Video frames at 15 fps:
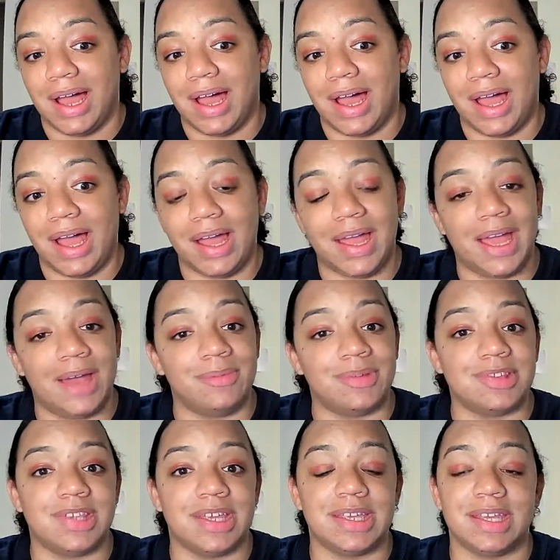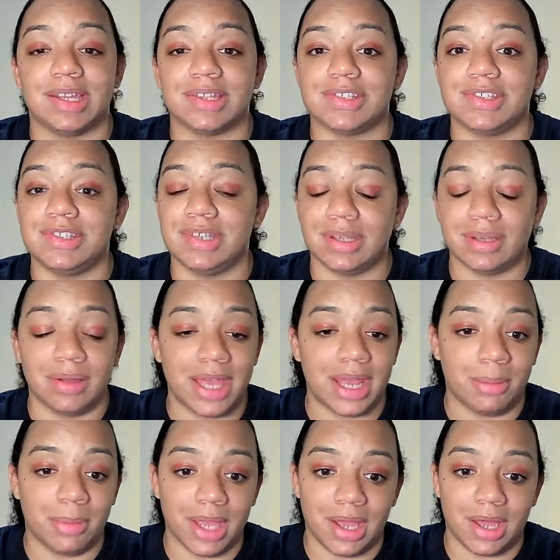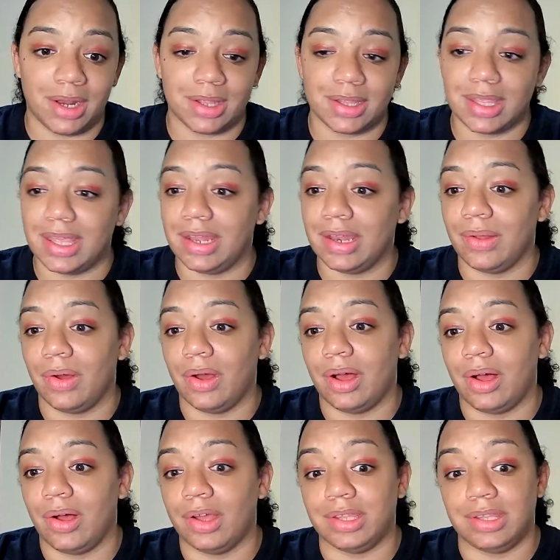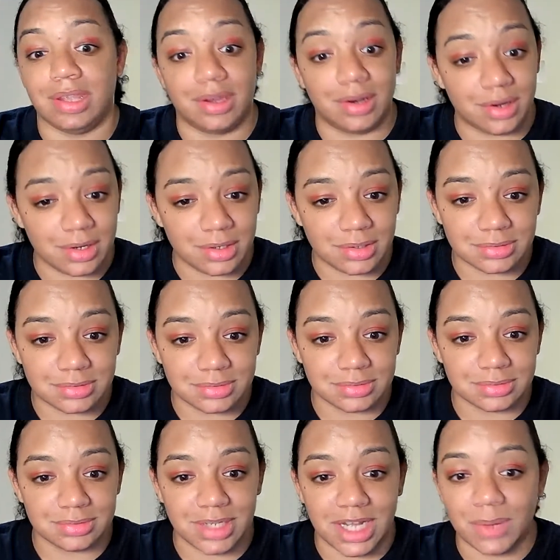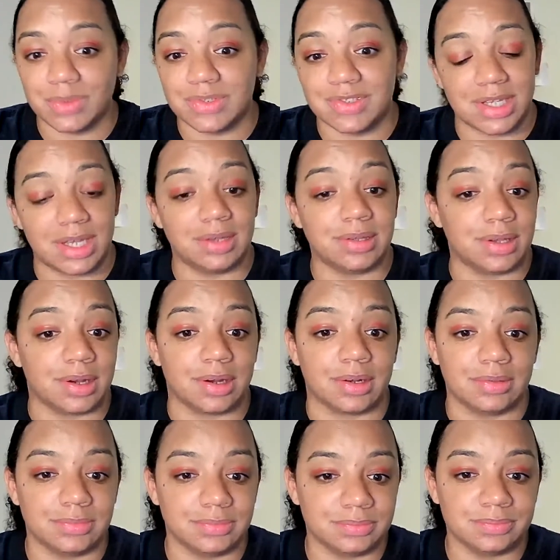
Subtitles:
I haven't taken a single antibiotic in a year. I would say a year.